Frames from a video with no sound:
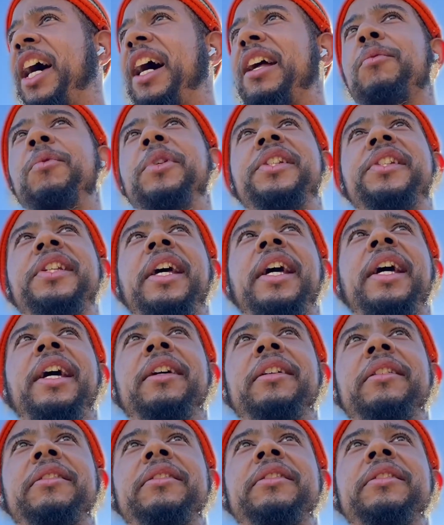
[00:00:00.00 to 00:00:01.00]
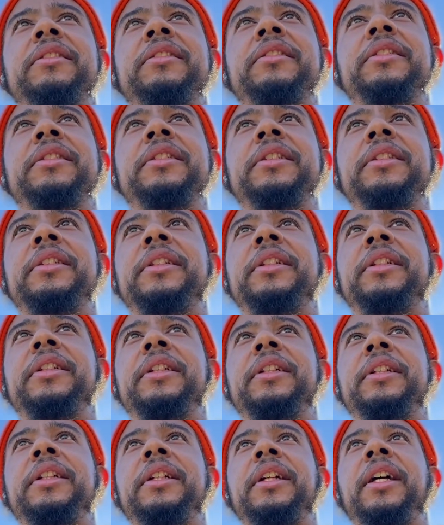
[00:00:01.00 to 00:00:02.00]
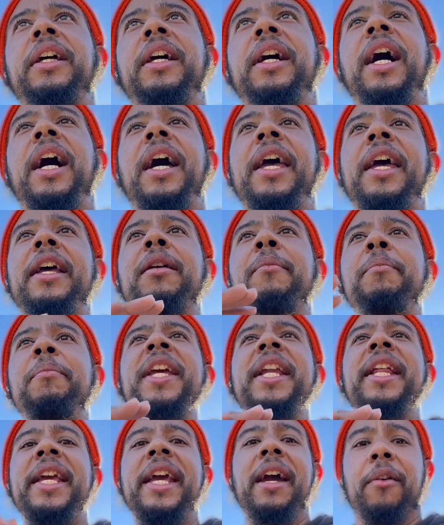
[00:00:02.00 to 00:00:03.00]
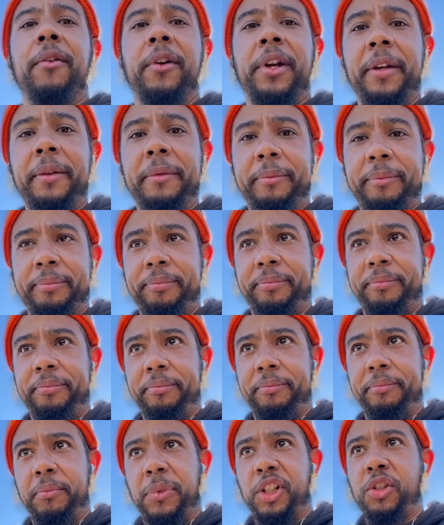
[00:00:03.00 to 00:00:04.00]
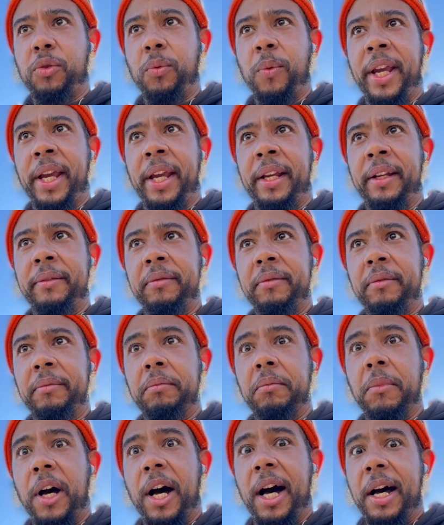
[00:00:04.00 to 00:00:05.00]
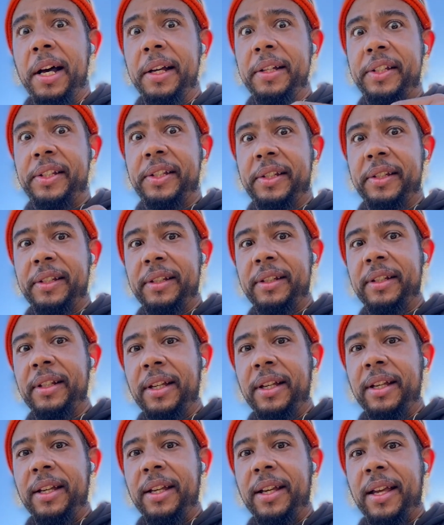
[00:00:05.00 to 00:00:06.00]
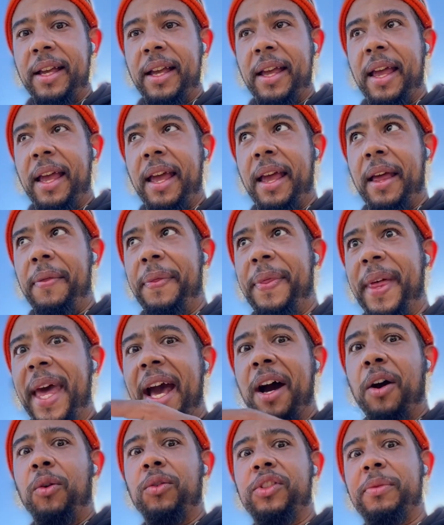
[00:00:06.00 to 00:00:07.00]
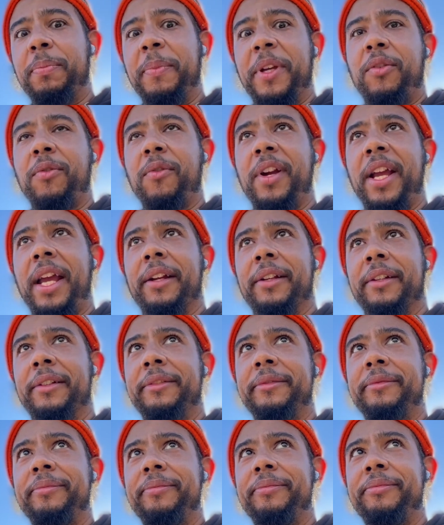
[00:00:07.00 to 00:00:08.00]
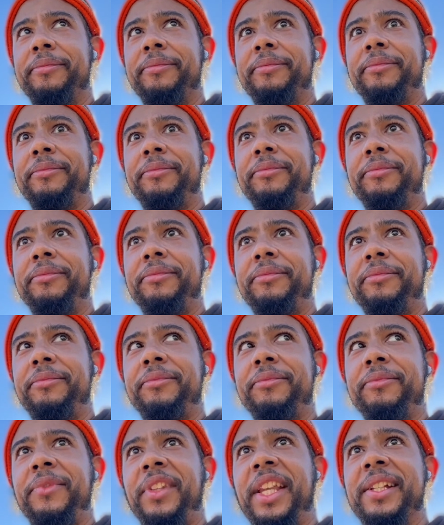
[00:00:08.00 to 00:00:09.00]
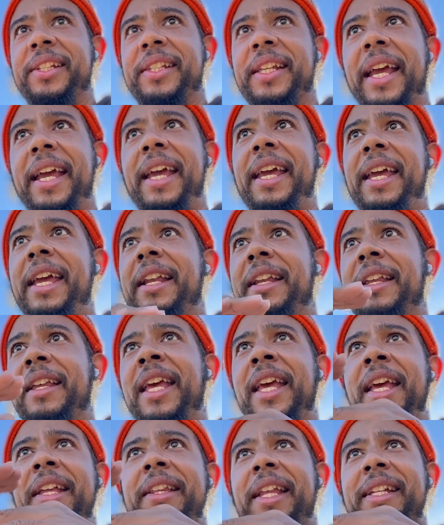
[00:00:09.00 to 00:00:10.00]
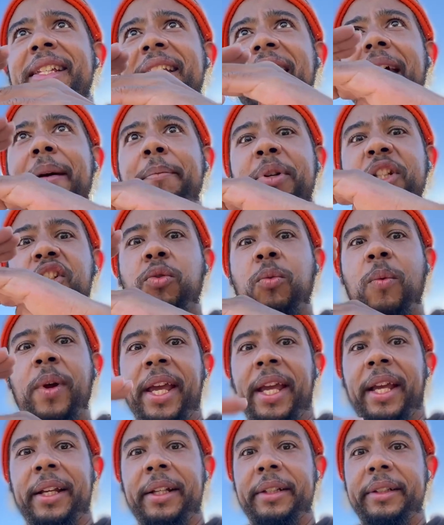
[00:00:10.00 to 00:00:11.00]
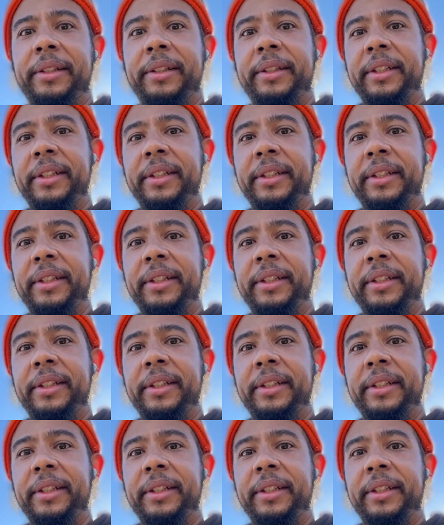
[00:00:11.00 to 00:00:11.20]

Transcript: how do we say, an intermediary between us and that ultimate creator. There's an in-between.